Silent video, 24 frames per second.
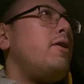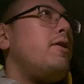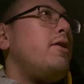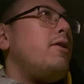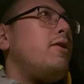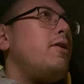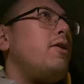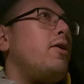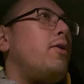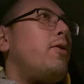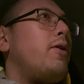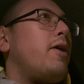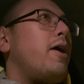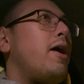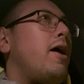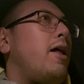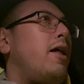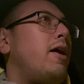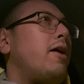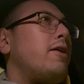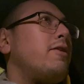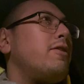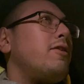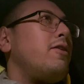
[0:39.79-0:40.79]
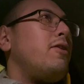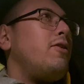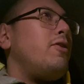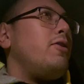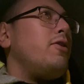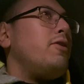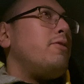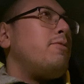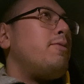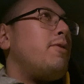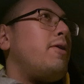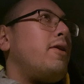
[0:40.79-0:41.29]
knowing Alex, I know
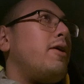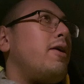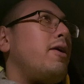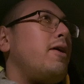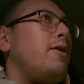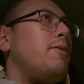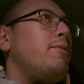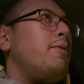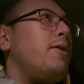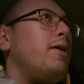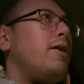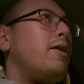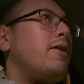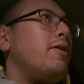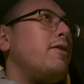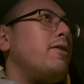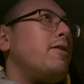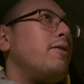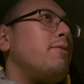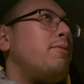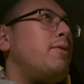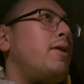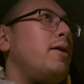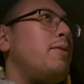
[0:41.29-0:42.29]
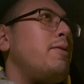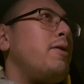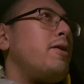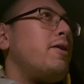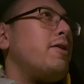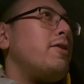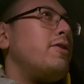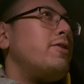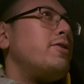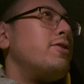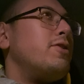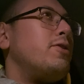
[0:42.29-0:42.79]
he's probably making
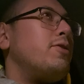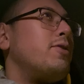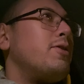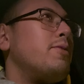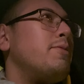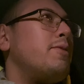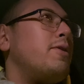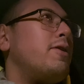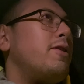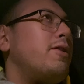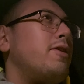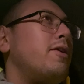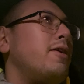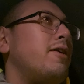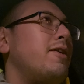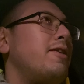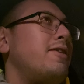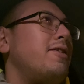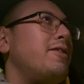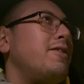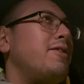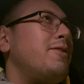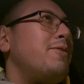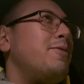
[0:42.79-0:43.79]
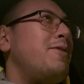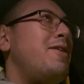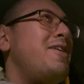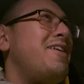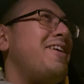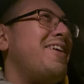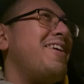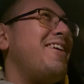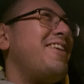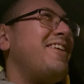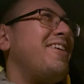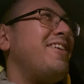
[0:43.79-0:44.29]
a joke about that.
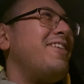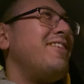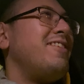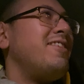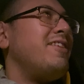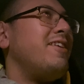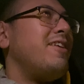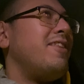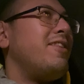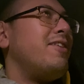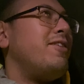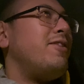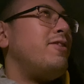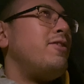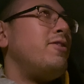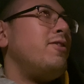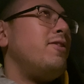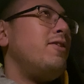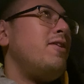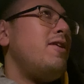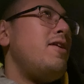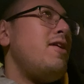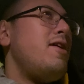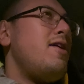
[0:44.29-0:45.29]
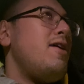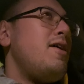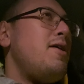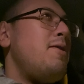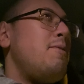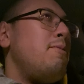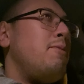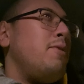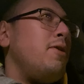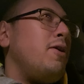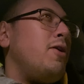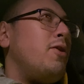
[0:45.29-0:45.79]
It's like the whole
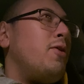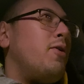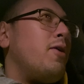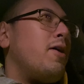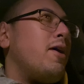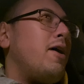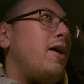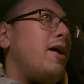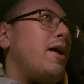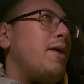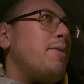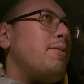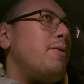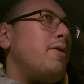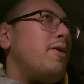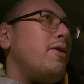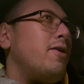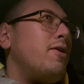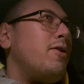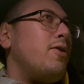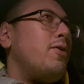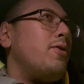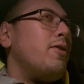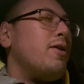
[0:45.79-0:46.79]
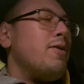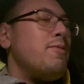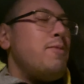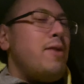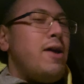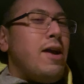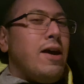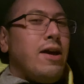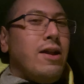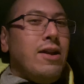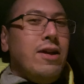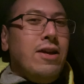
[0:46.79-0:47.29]
me going on about, oh, they're
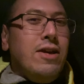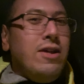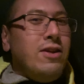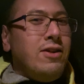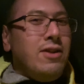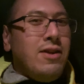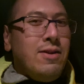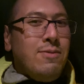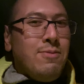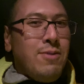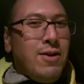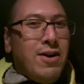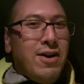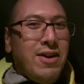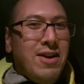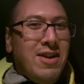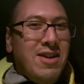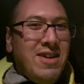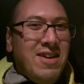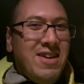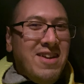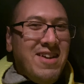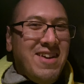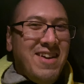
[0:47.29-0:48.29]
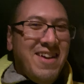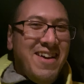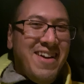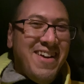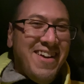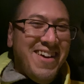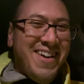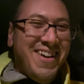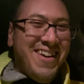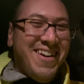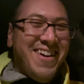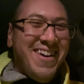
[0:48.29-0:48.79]
making easy money.
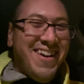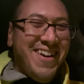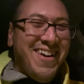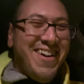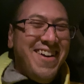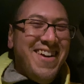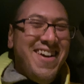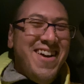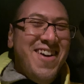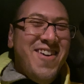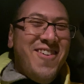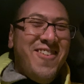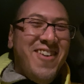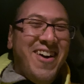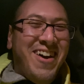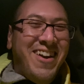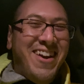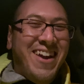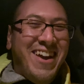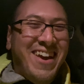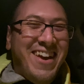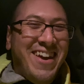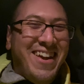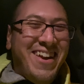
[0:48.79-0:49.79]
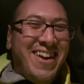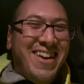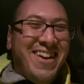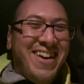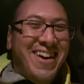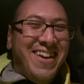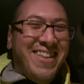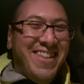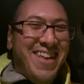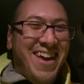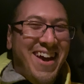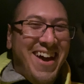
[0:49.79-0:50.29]
Why don't I get in
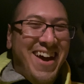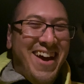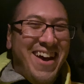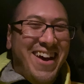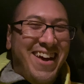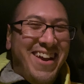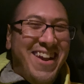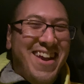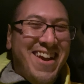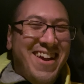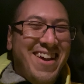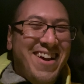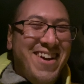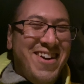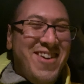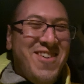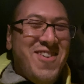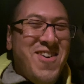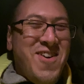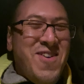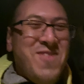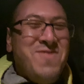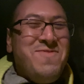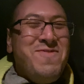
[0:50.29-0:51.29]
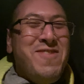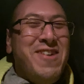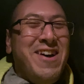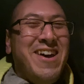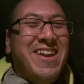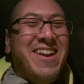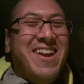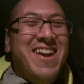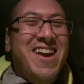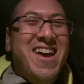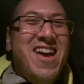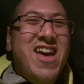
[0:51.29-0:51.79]
on that?
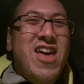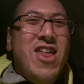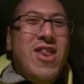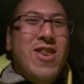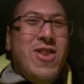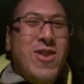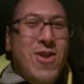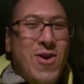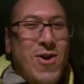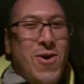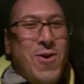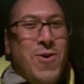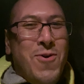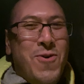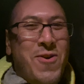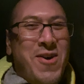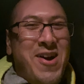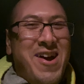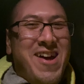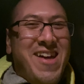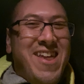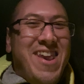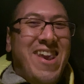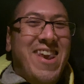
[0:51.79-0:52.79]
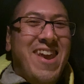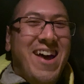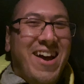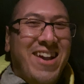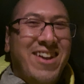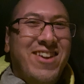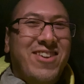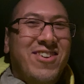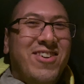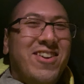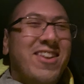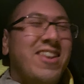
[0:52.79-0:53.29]
But no, not
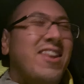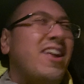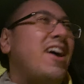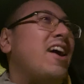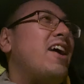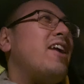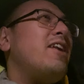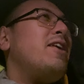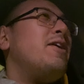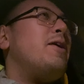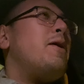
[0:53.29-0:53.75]
doing that.